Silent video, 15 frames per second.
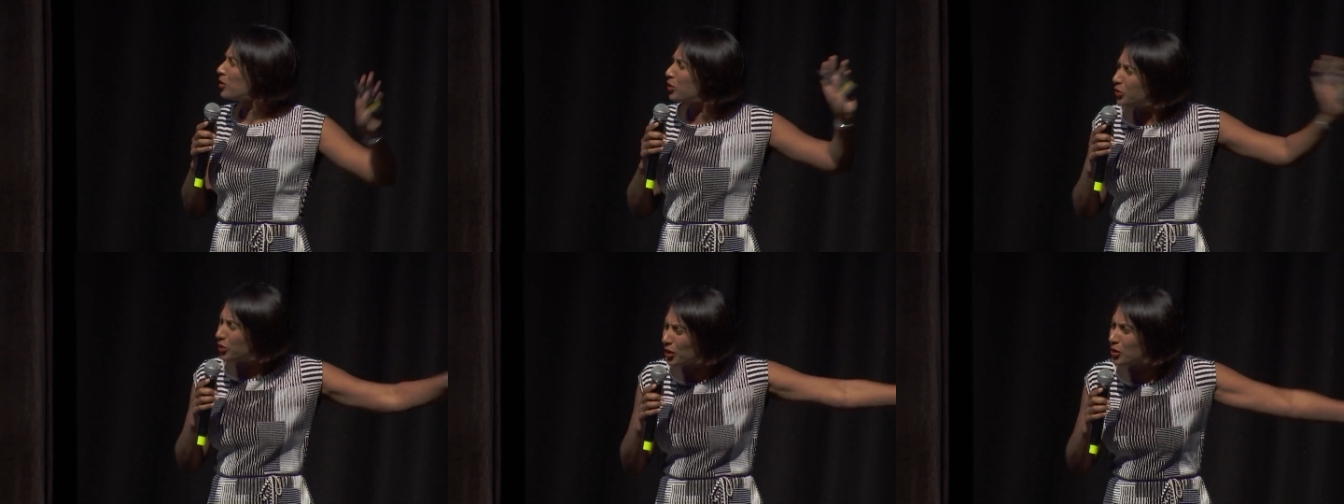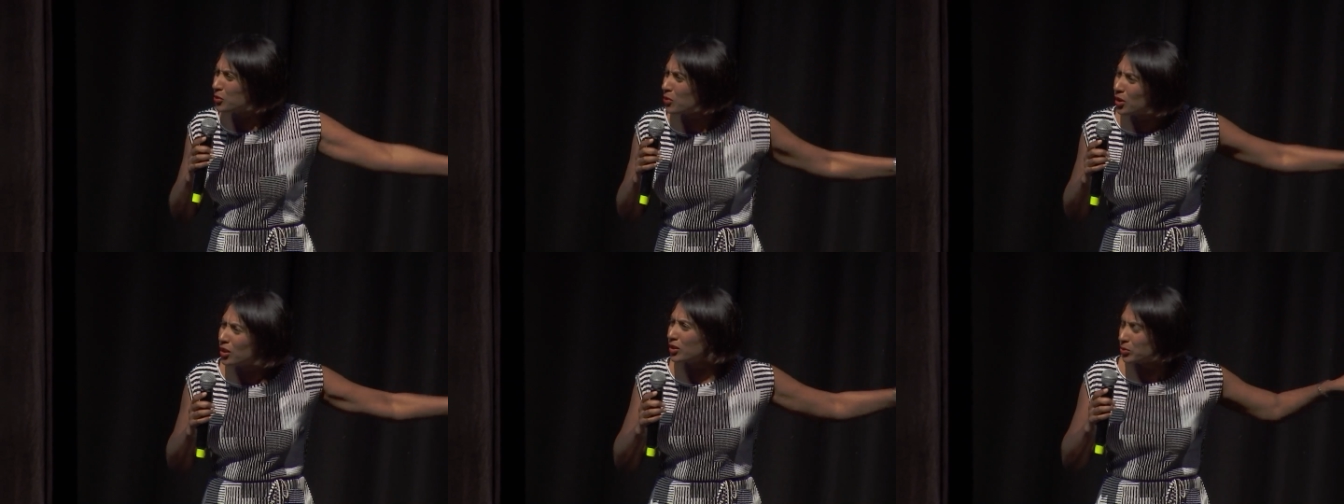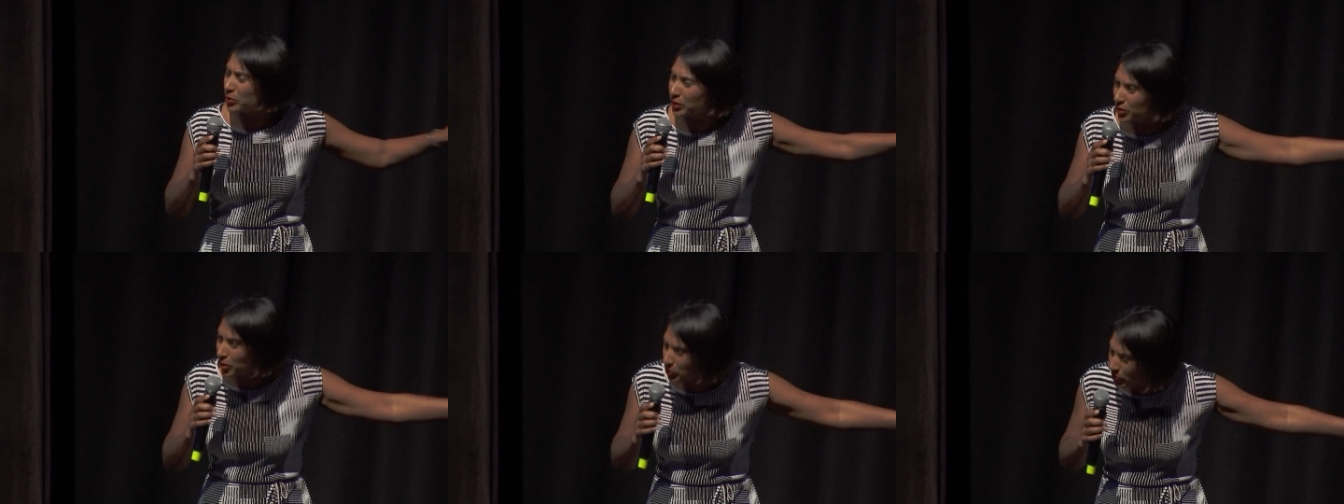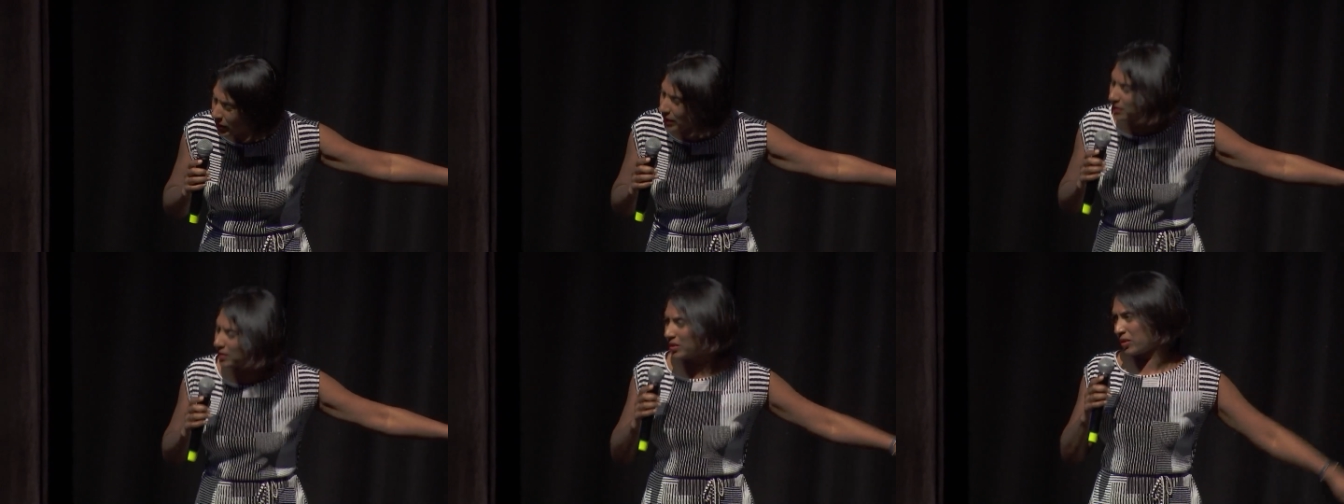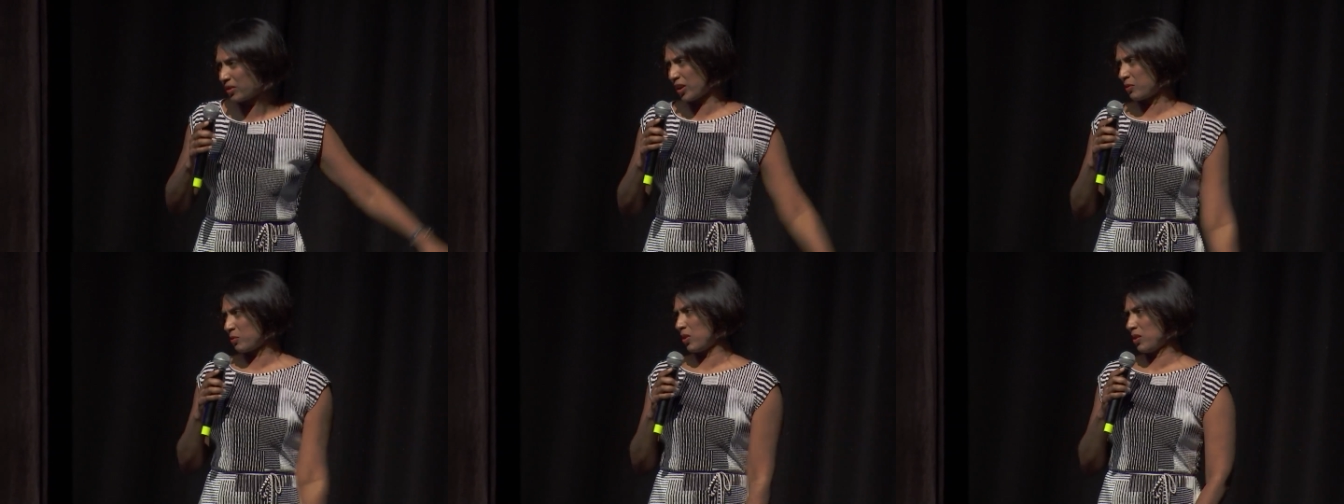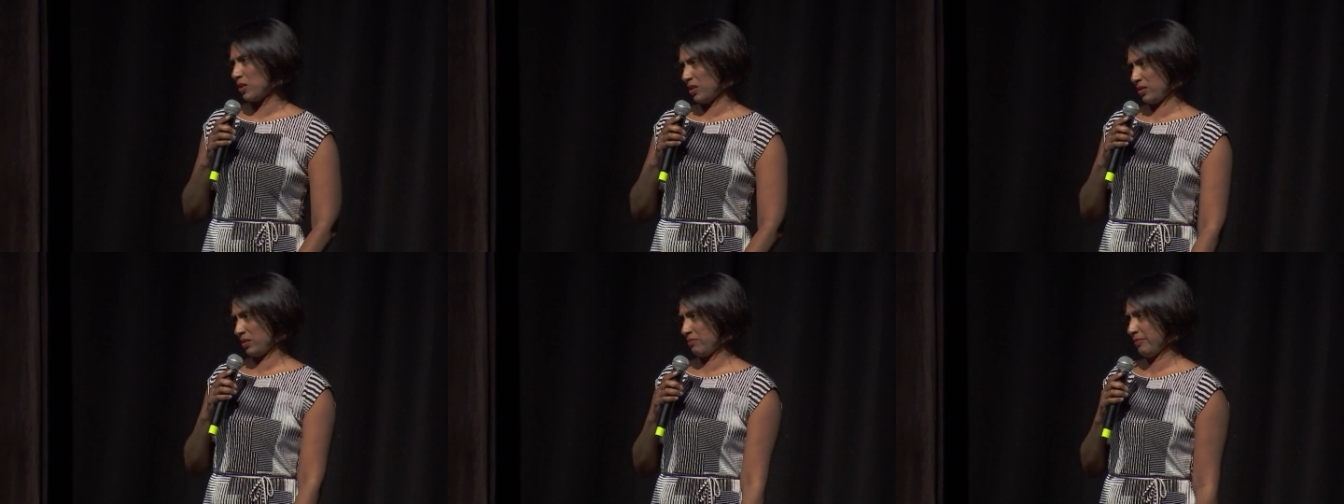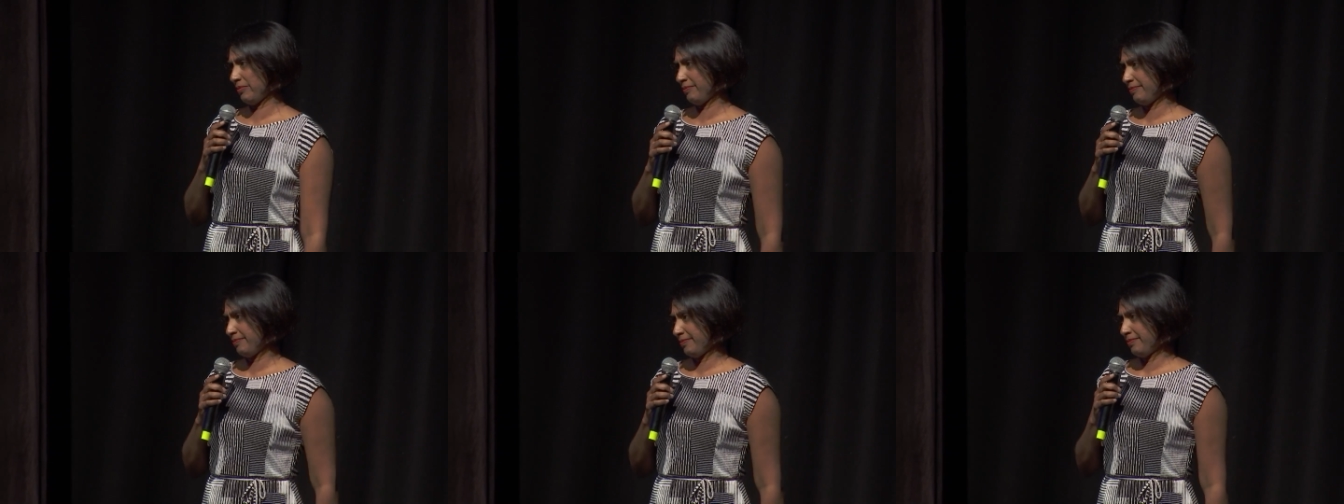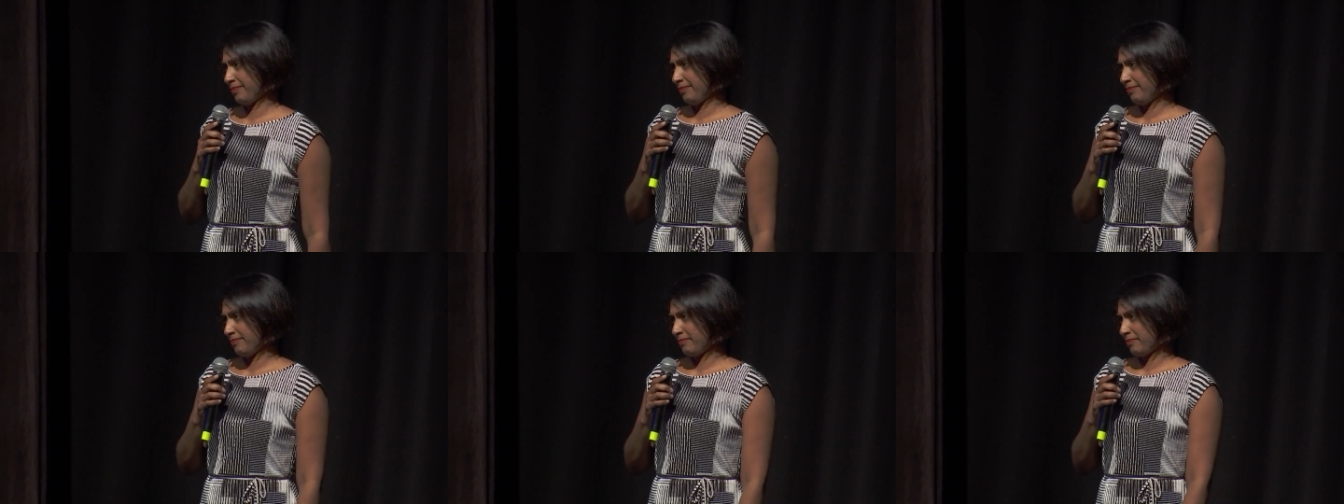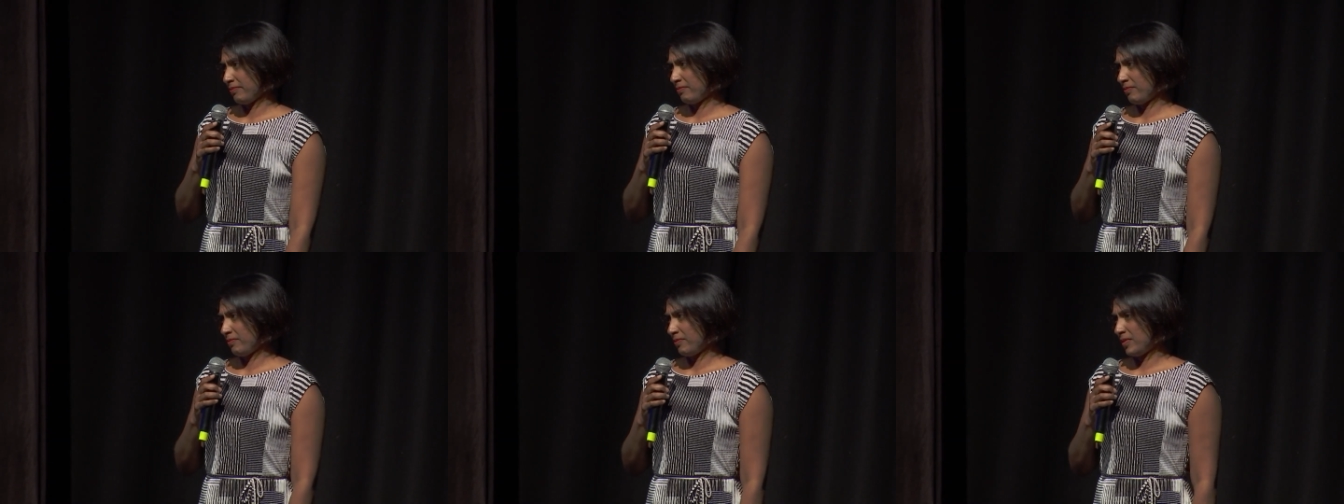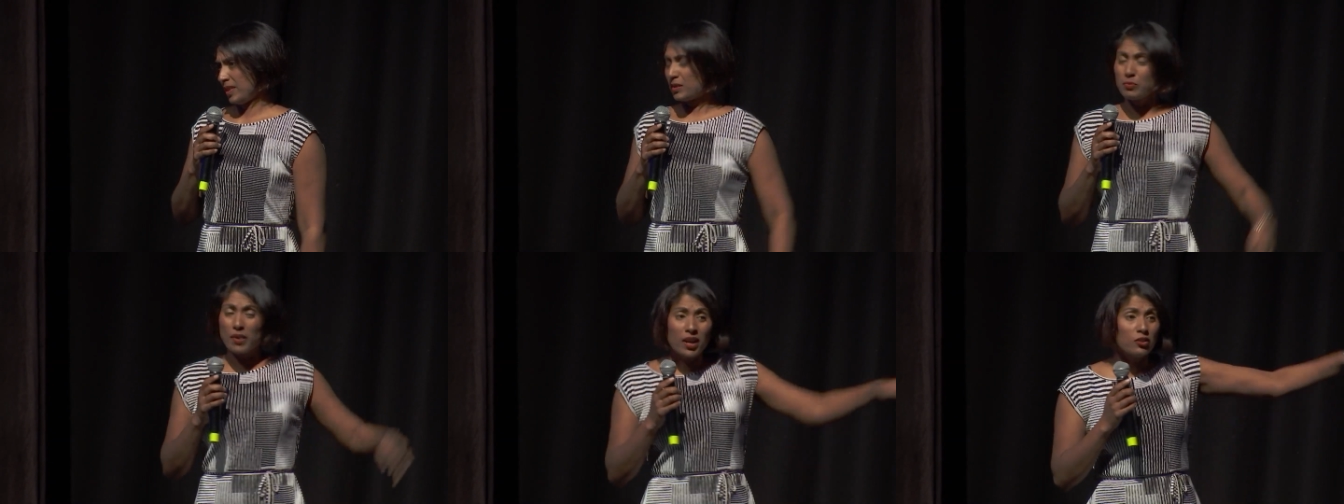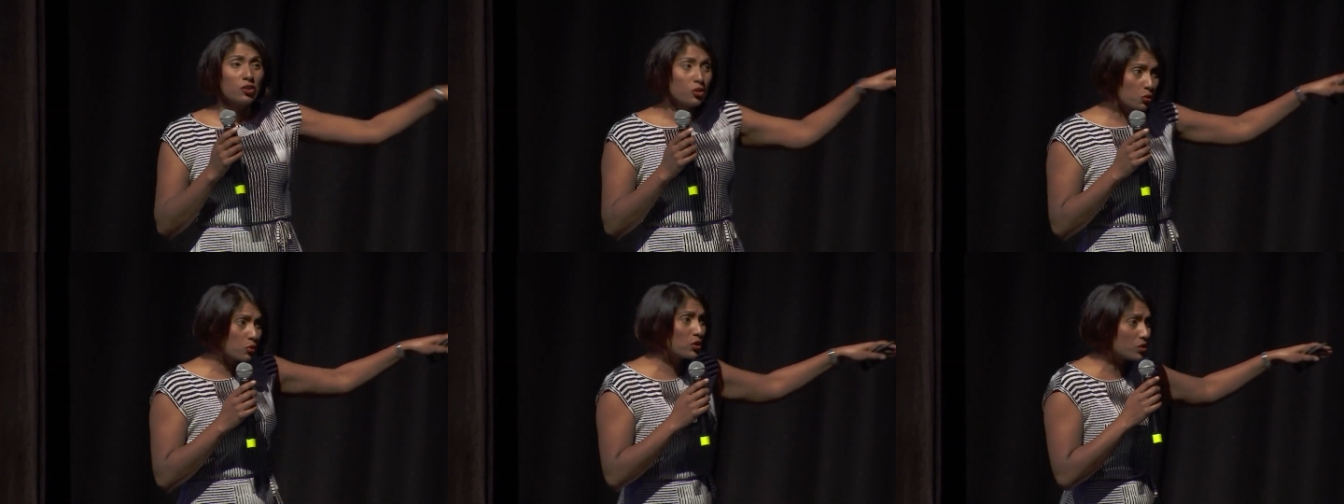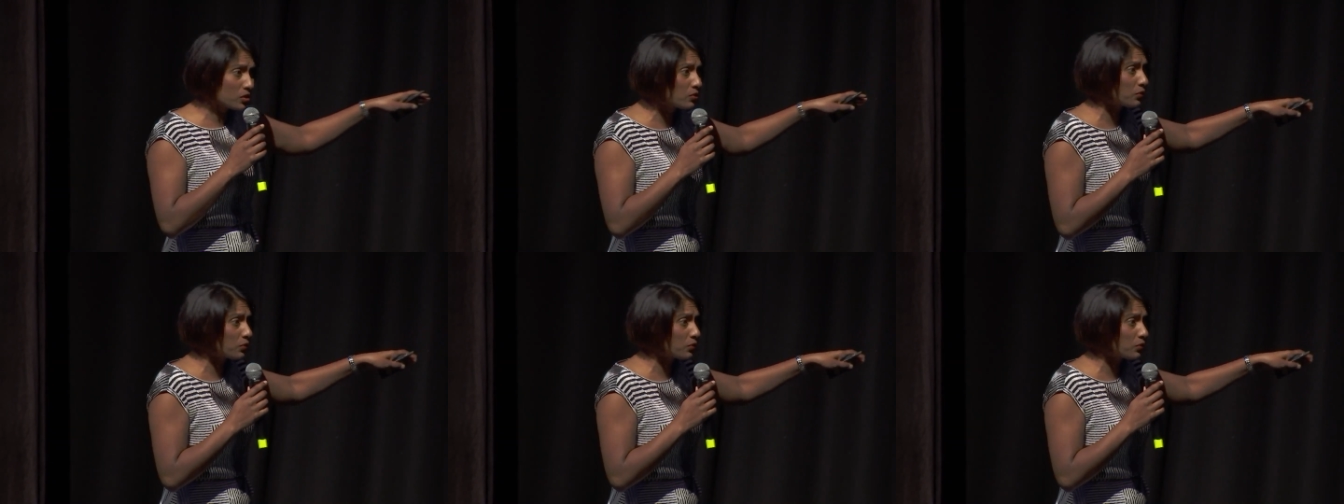the third world would not be the third world. There's malnutrition